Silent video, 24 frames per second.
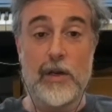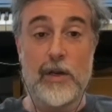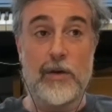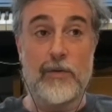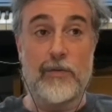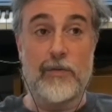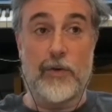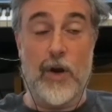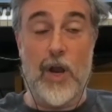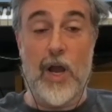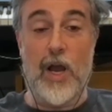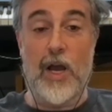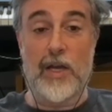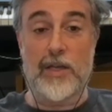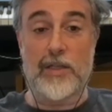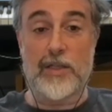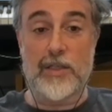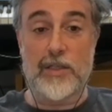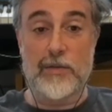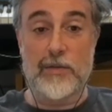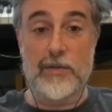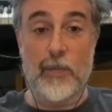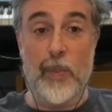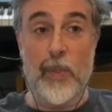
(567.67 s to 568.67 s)
for
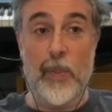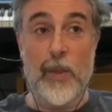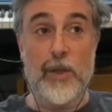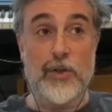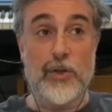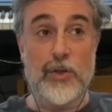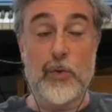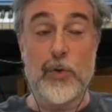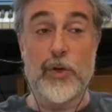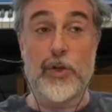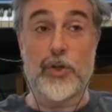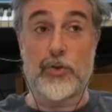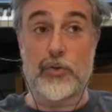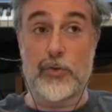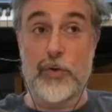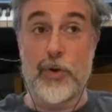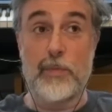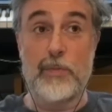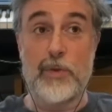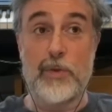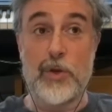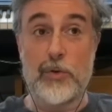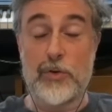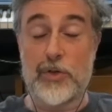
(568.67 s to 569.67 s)
us to
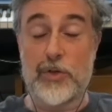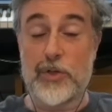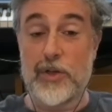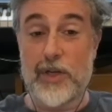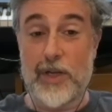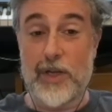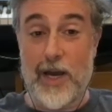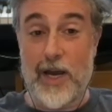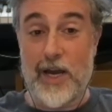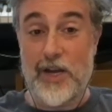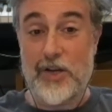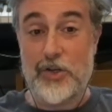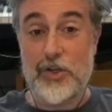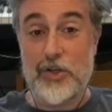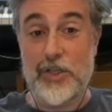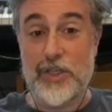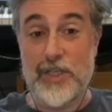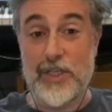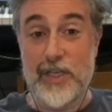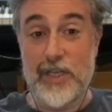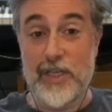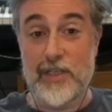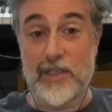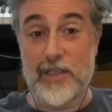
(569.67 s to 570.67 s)
attribute
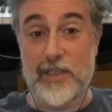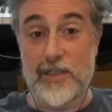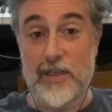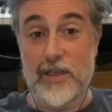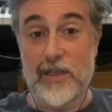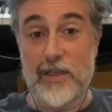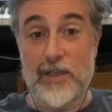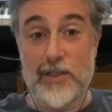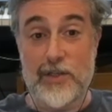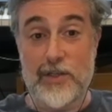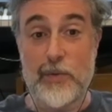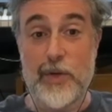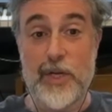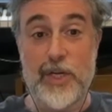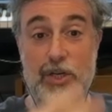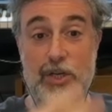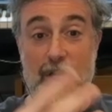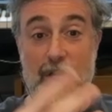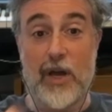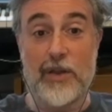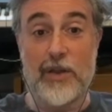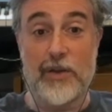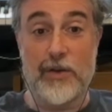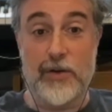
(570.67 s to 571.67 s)
consciousness to each
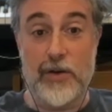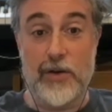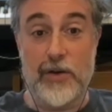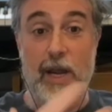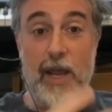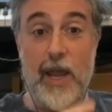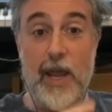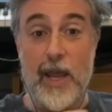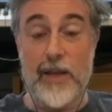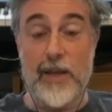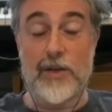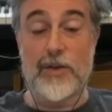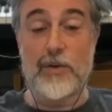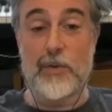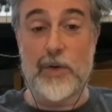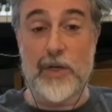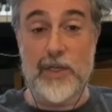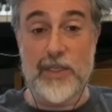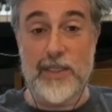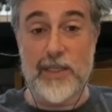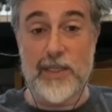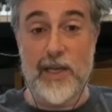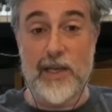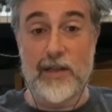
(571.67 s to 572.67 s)
other and to
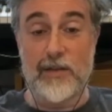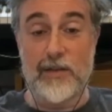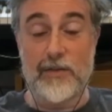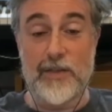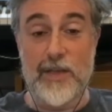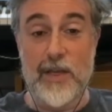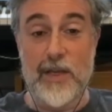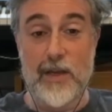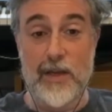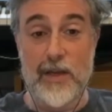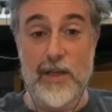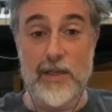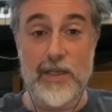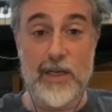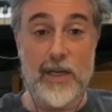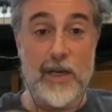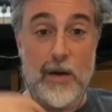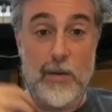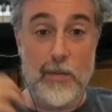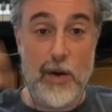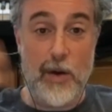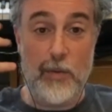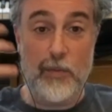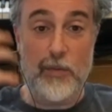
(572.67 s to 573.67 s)
ourselves, to
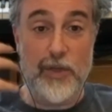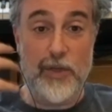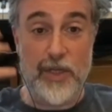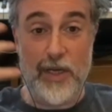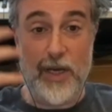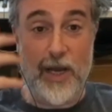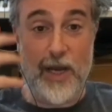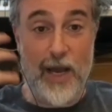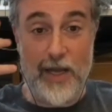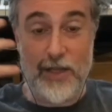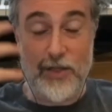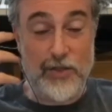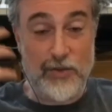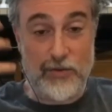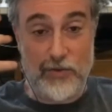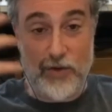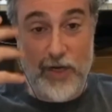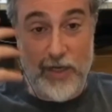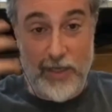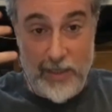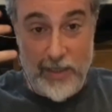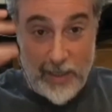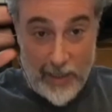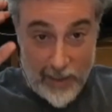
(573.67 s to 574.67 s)
come up with a
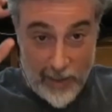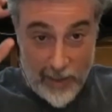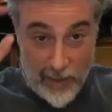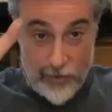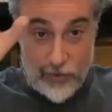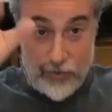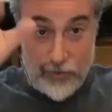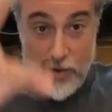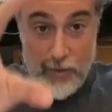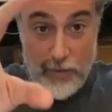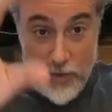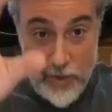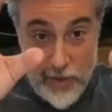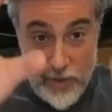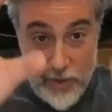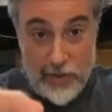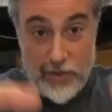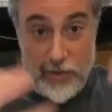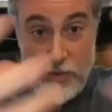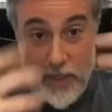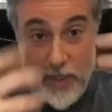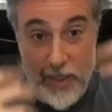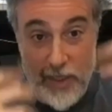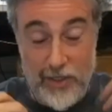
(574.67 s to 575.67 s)
construct and attribute it
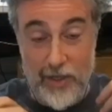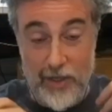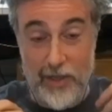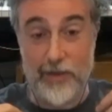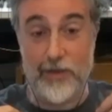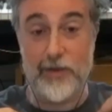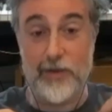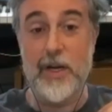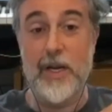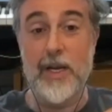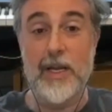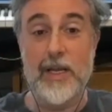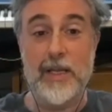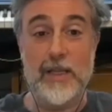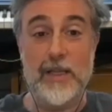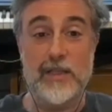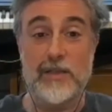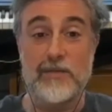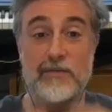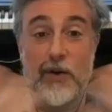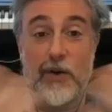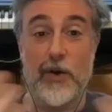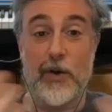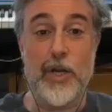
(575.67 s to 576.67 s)
to each other. This
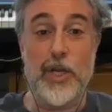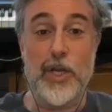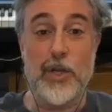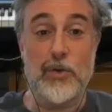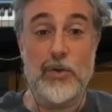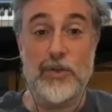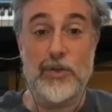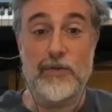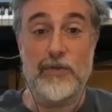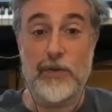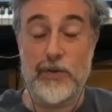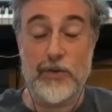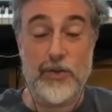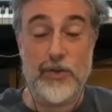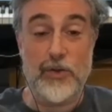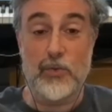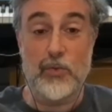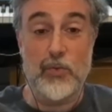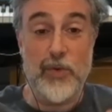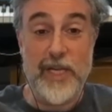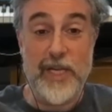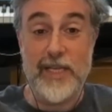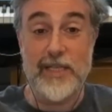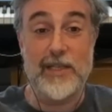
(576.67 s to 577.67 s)
is very useful. There's a
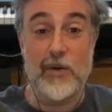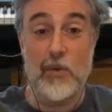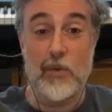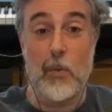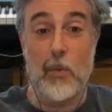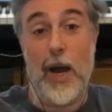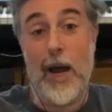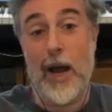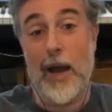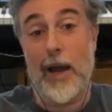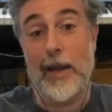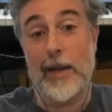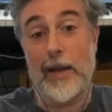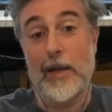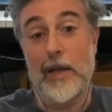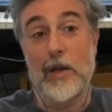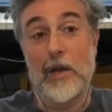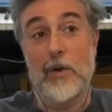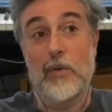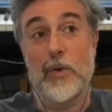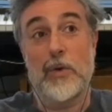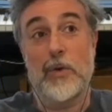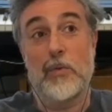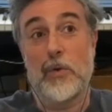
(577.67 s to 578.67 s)
reason why
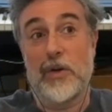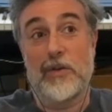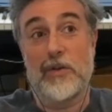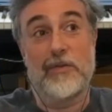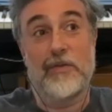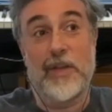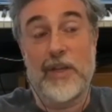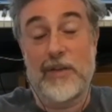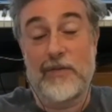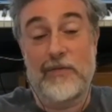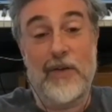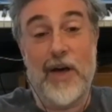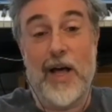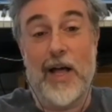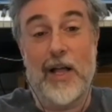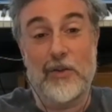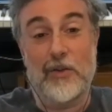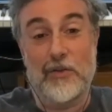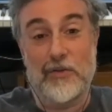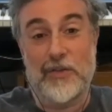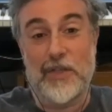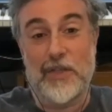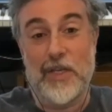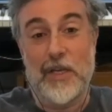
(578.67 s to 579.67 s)
we would have
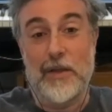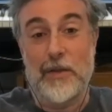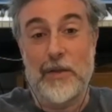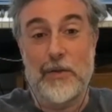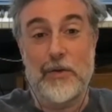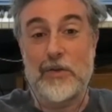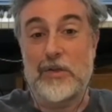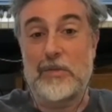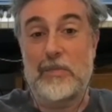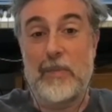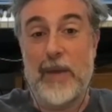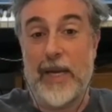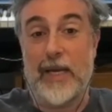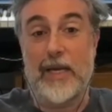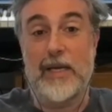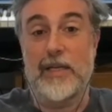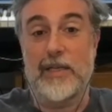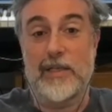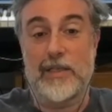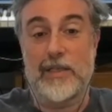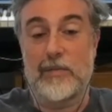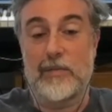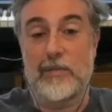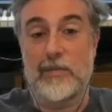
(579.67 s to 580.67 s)
evolved those
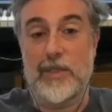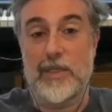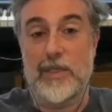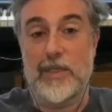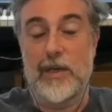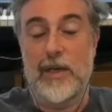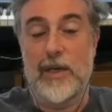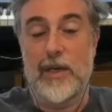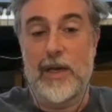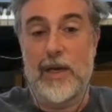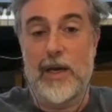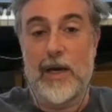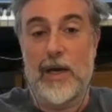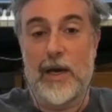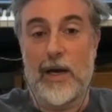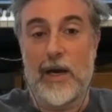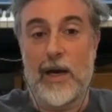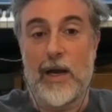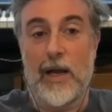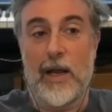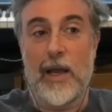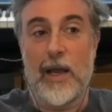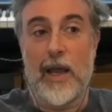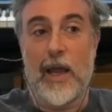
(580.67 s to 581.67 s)
mechanisms, uh,
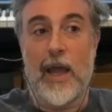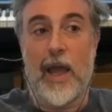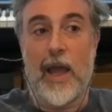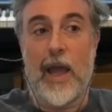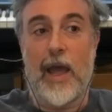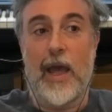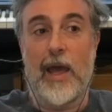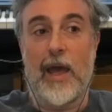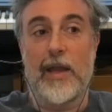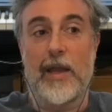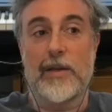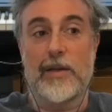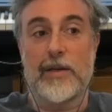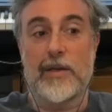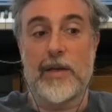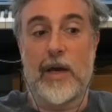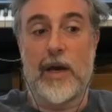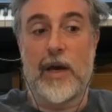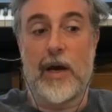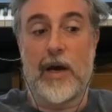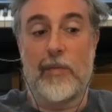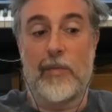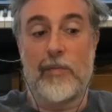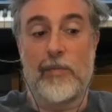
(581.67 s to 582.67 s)
and
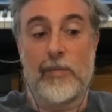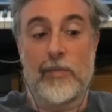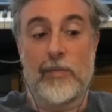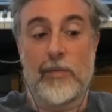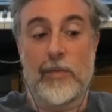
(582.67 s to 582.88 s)
um,